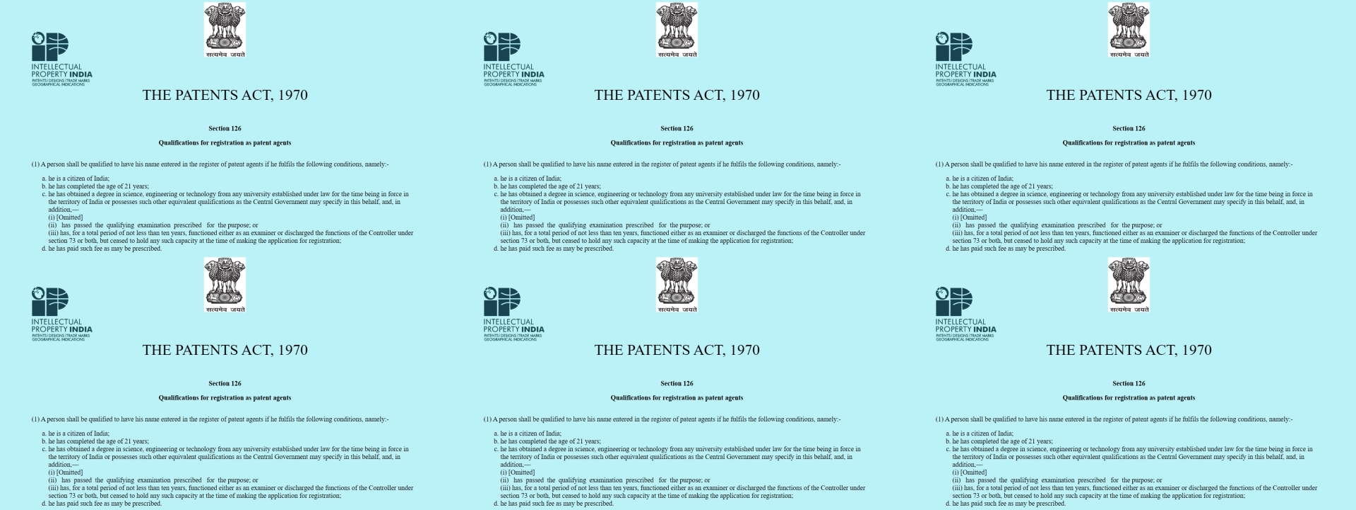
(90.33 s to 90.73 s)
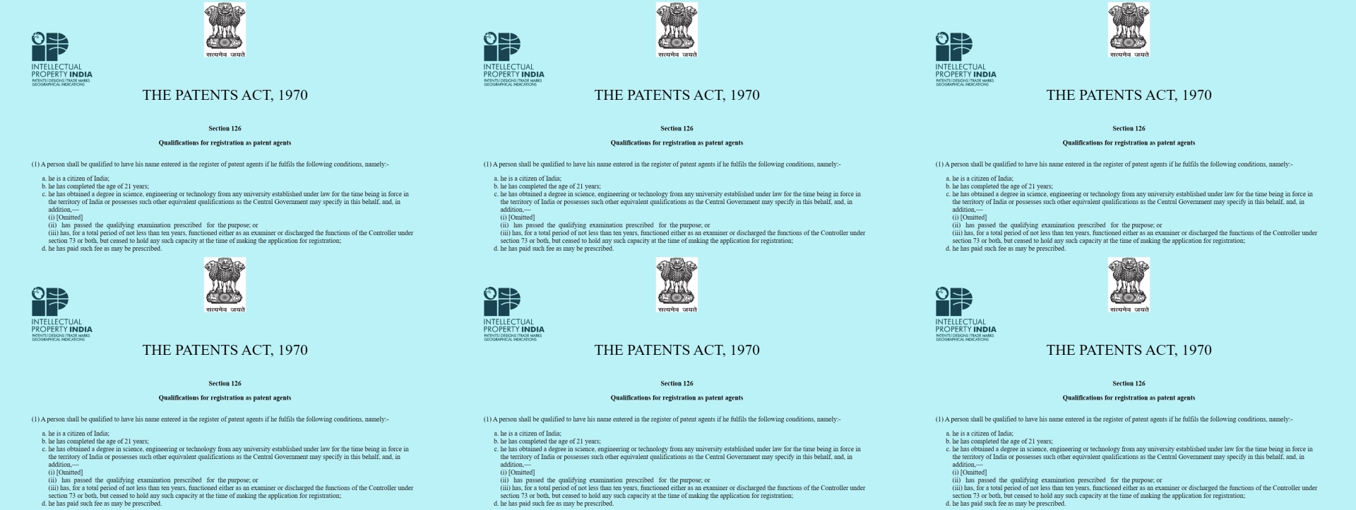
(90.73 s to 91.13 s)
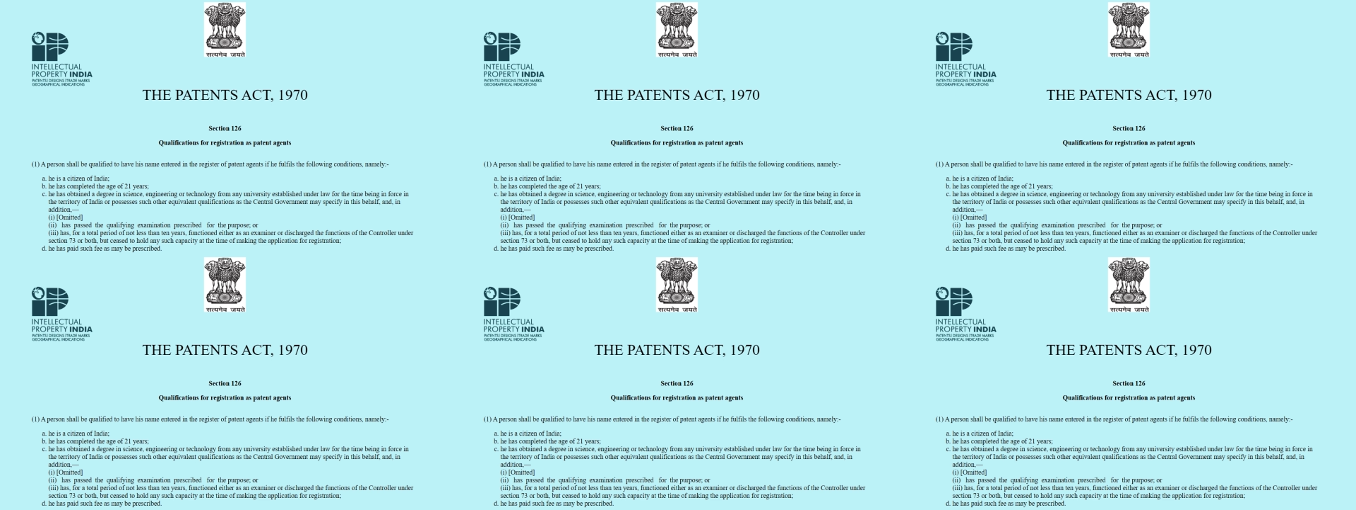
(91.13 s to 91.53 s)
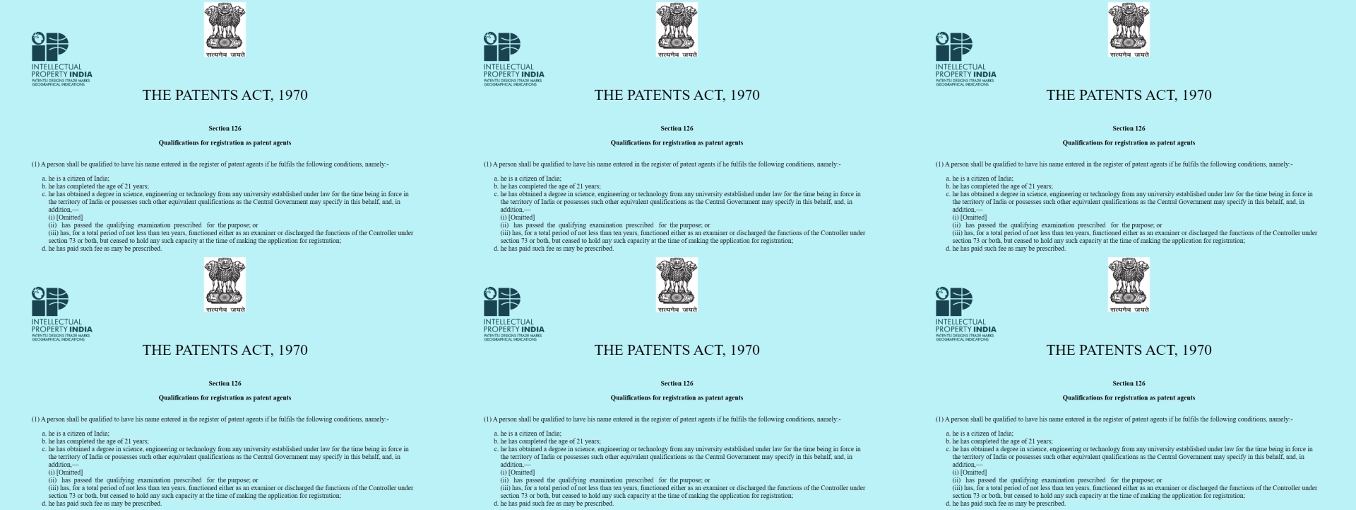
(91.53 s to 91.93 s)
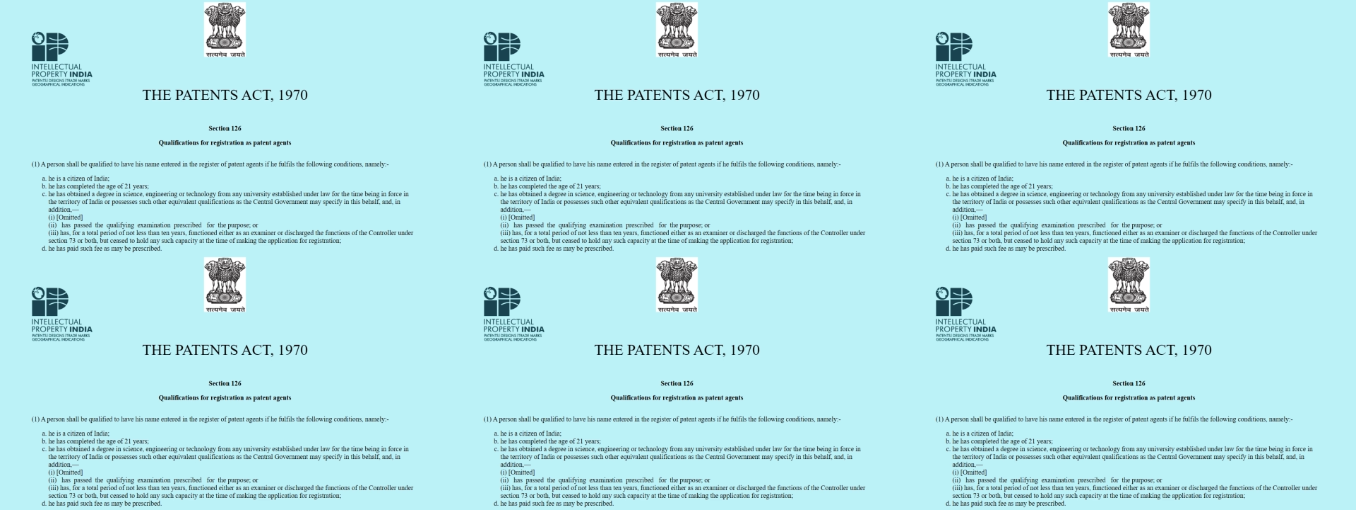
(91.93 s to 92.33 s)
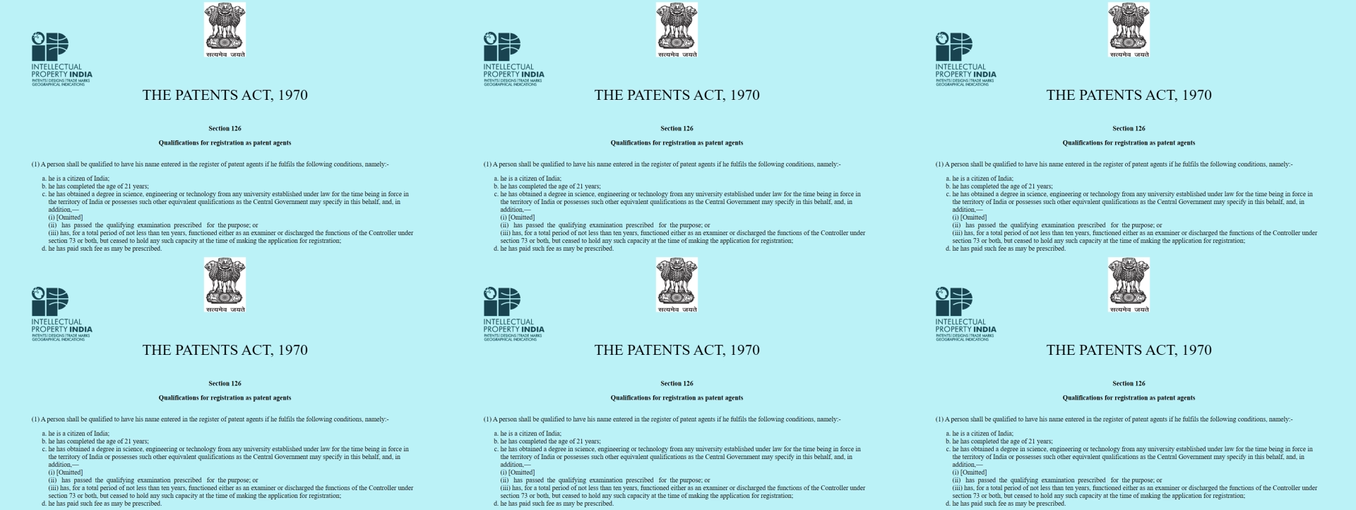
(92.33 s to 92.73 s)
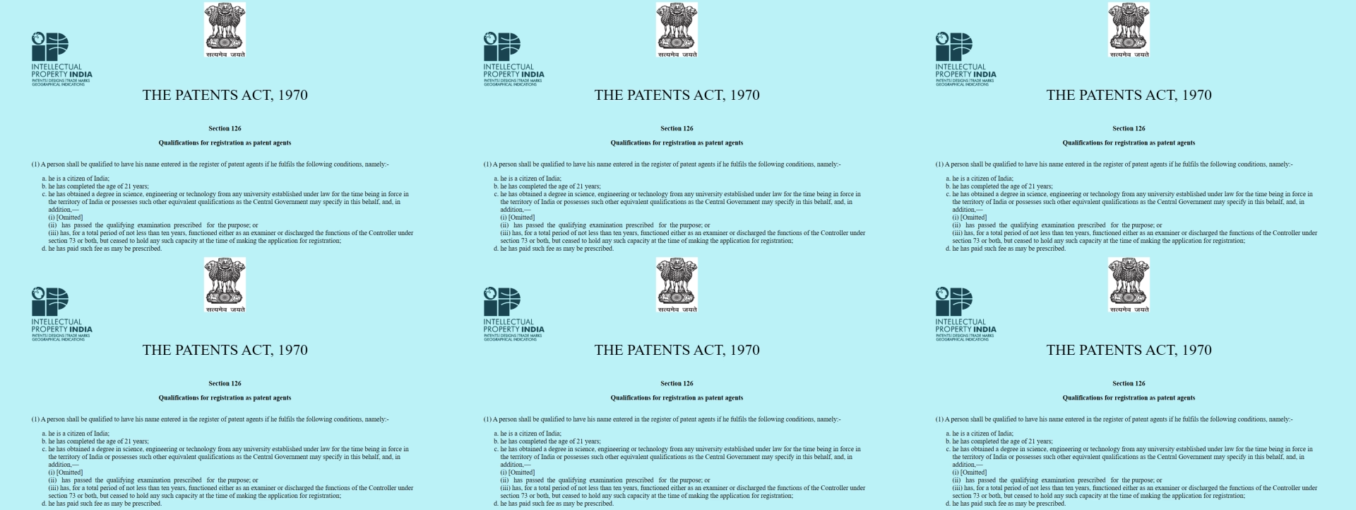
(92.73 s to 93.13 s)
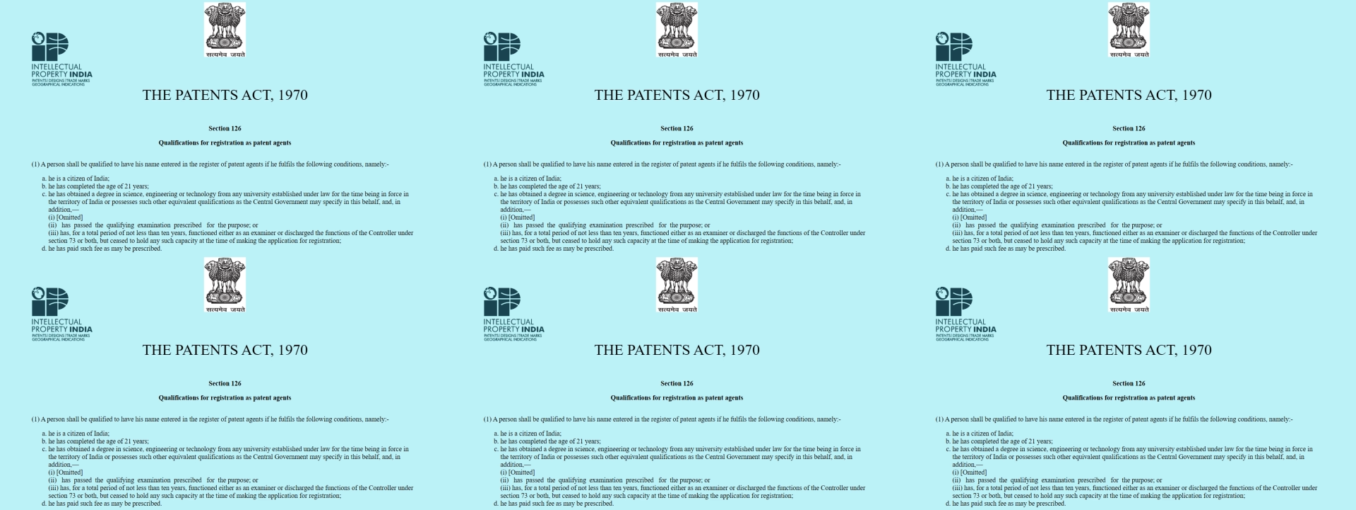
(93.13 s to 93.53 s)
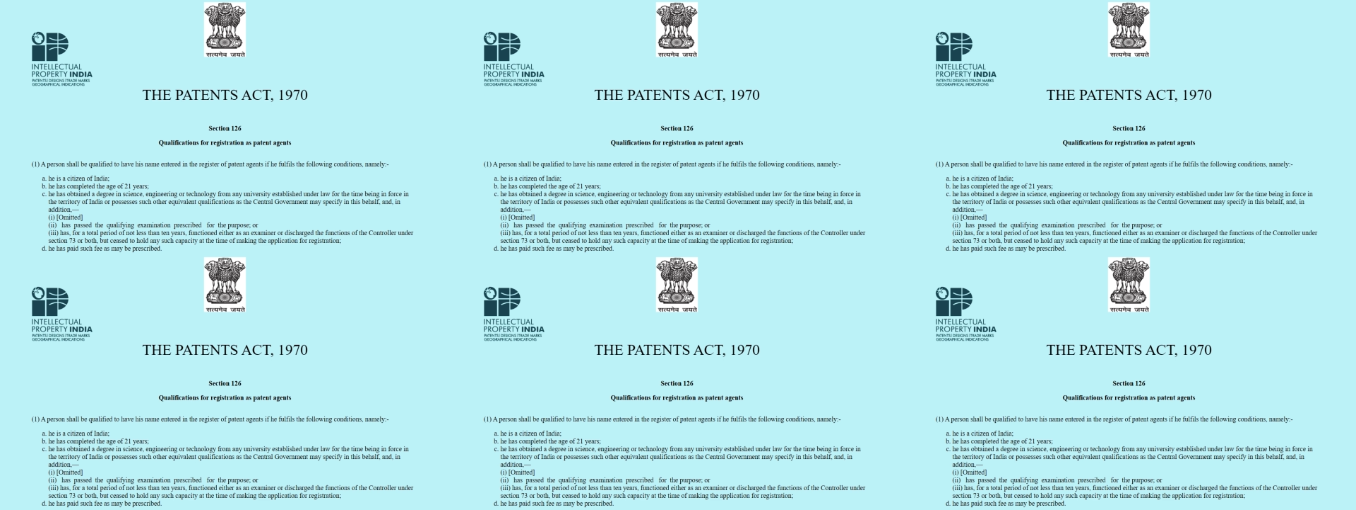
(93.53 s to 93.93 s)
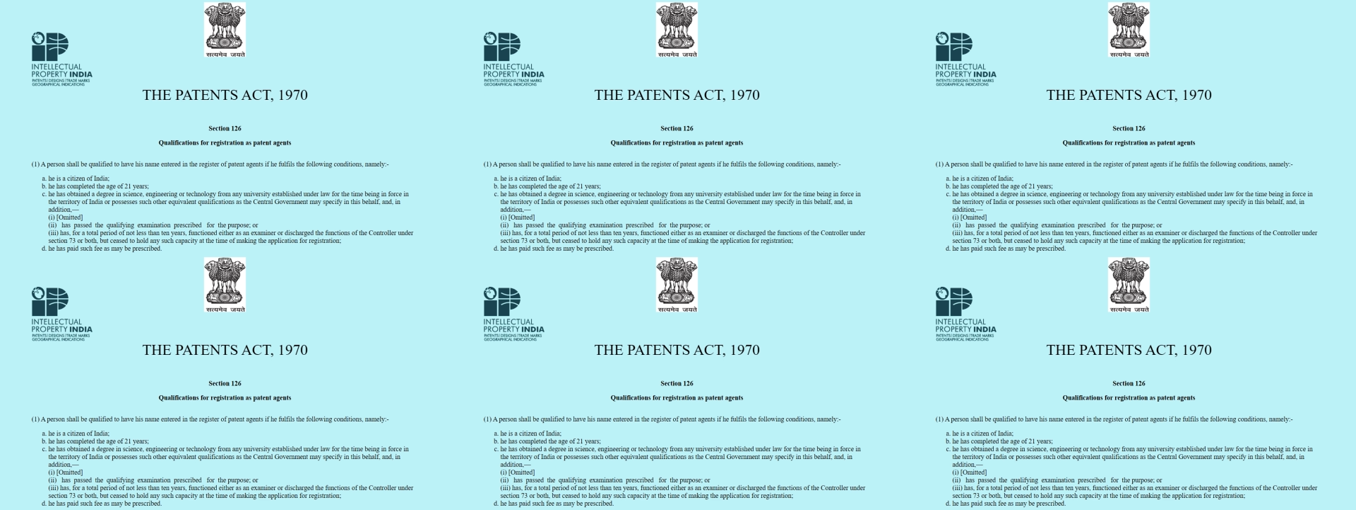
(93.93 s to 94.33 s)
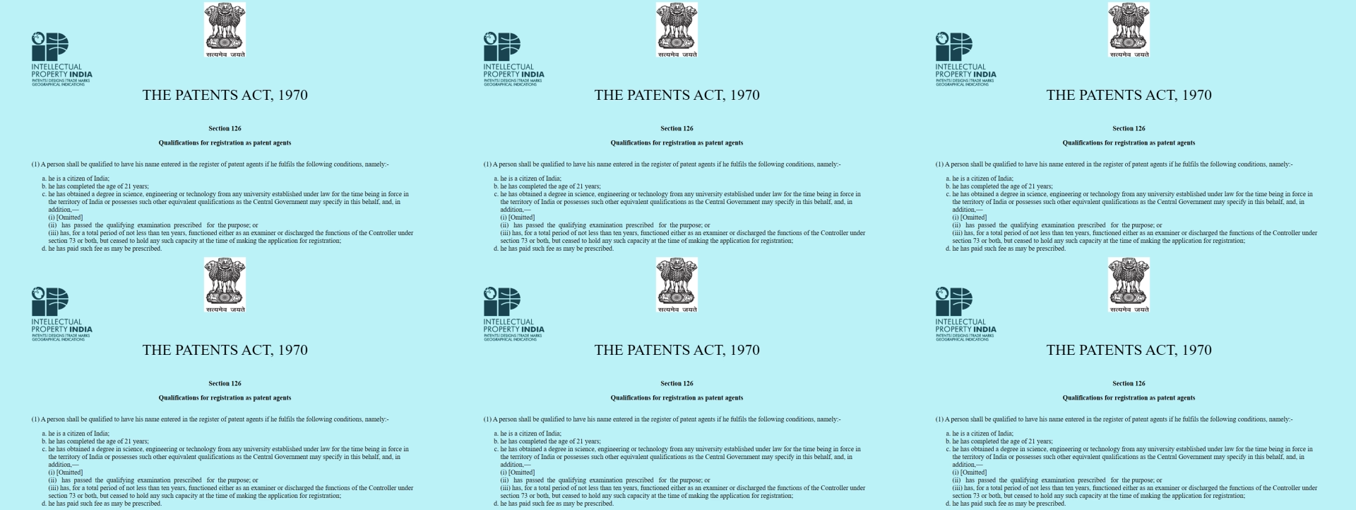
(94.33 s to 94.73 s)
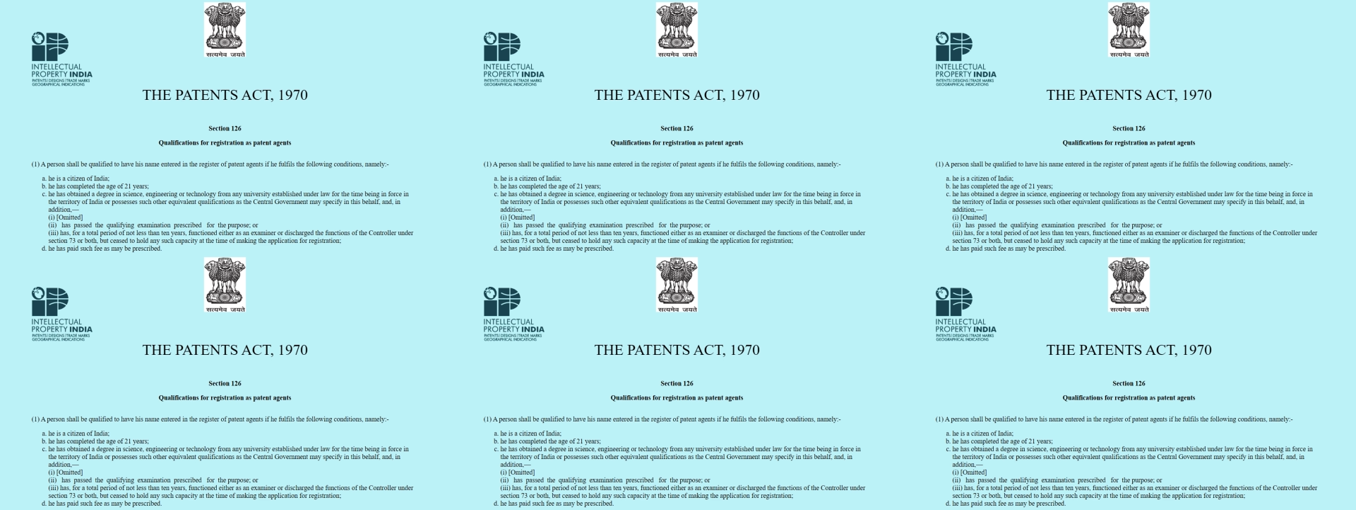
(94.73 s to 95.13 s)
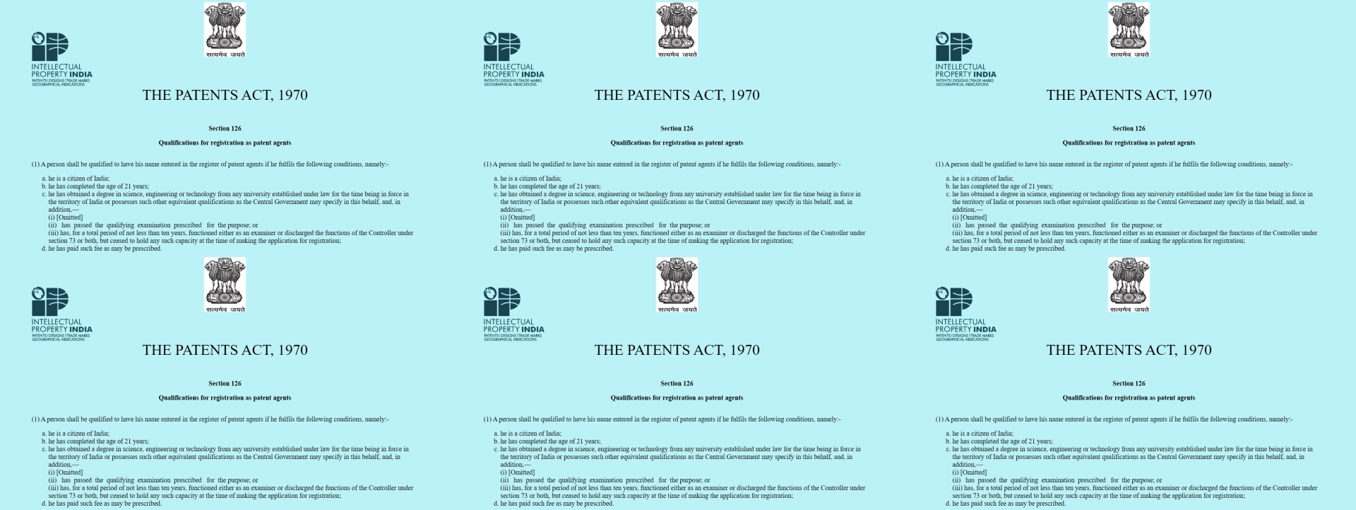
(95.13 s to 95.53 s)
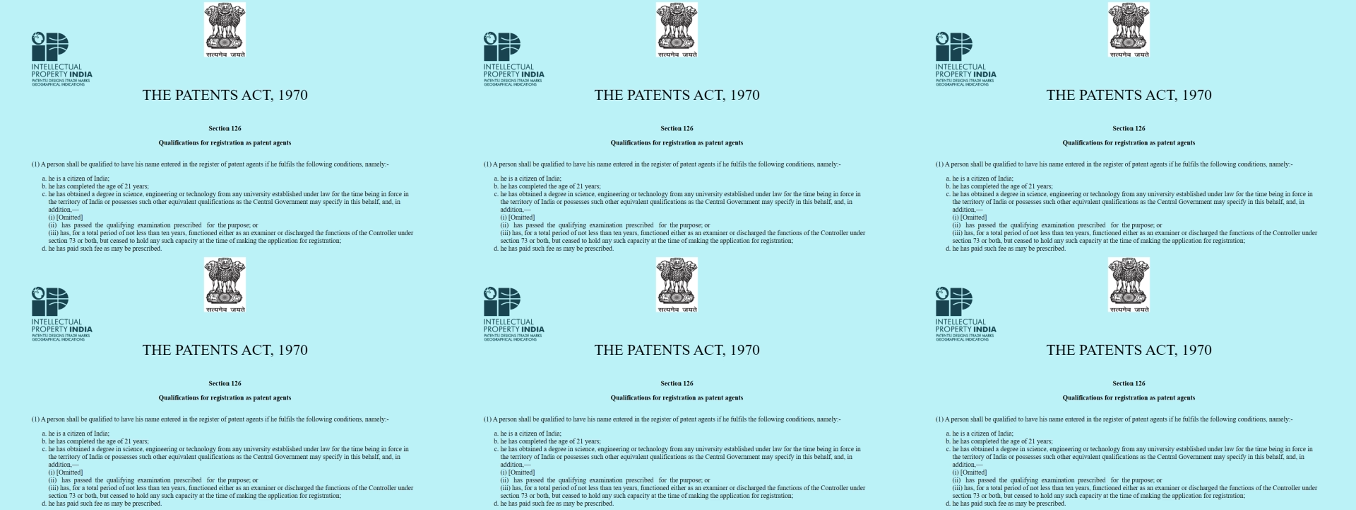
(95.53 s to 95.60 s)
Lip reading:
No face is visible, so there are no lips to read.